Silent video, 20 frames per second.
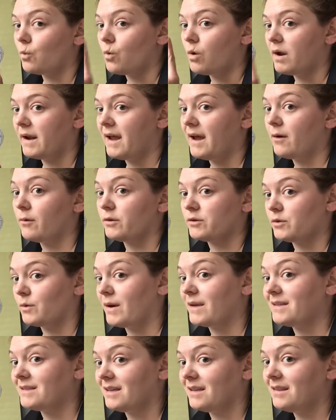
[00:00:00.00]
1 hour. So
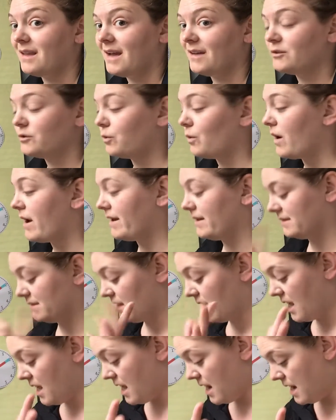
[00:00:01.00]
I did that twice.
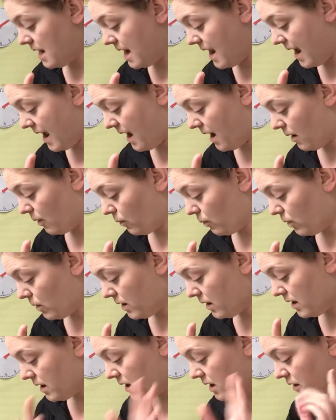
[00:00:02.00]
Now,
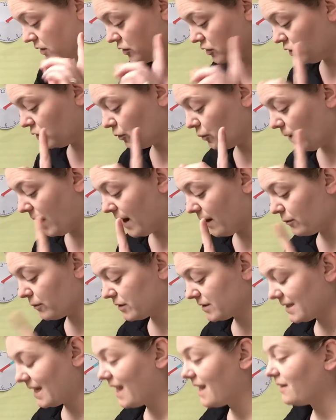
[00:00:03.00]
2
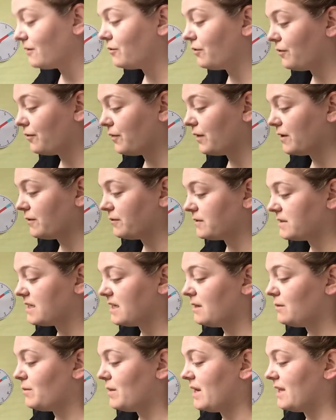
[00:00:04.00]
hours and
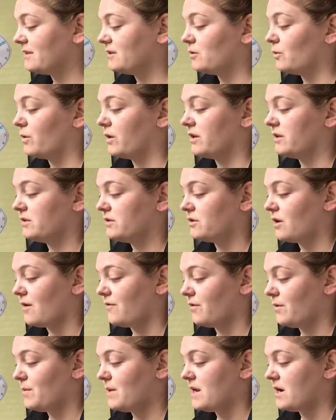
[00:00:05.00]
15 minutes. So we're going to
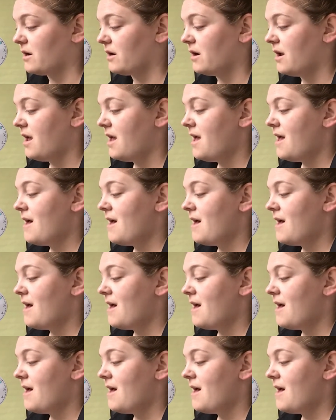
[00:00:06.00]
start from here.